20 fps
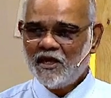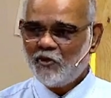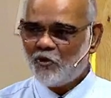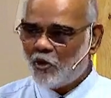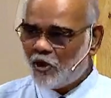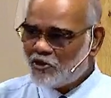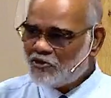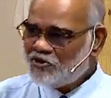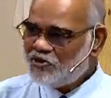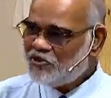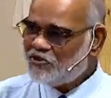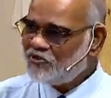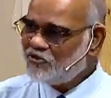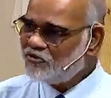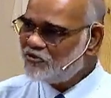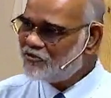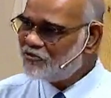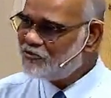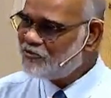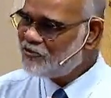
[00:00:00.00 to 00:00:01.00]
I want
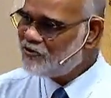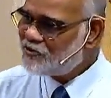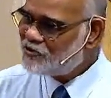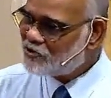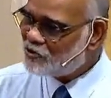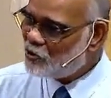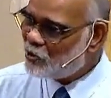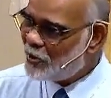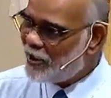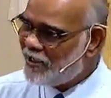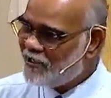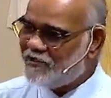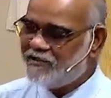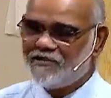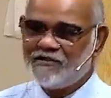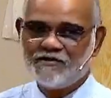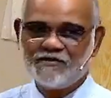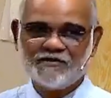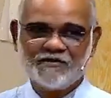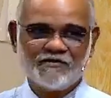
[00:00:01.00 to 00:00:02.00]
you to
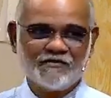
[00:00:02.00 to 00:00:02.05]
wait,